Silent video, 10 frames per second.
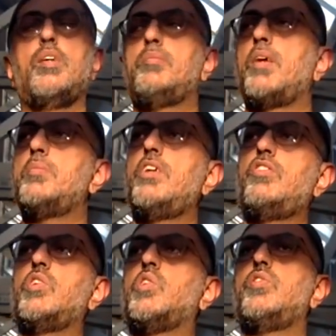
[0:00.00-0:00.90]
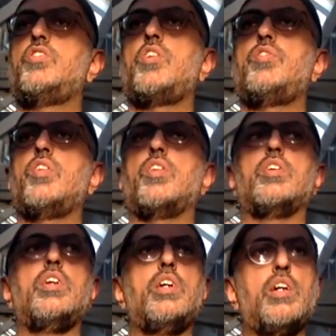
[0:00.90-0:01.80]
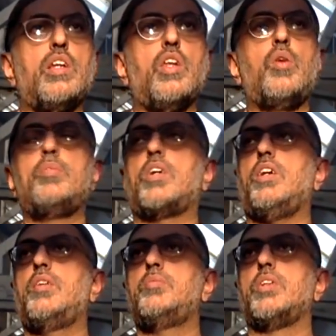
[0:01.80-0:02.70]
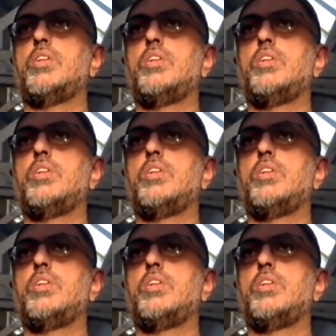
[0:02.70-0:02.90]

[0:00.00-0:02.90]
My mercy covers everything. Allahumma arhamni.